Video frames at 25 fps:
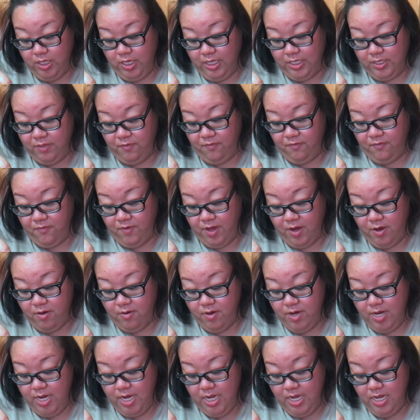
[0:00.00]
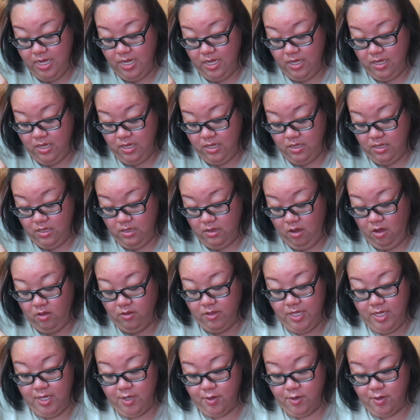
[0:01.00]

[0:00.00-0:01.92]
it's very, all the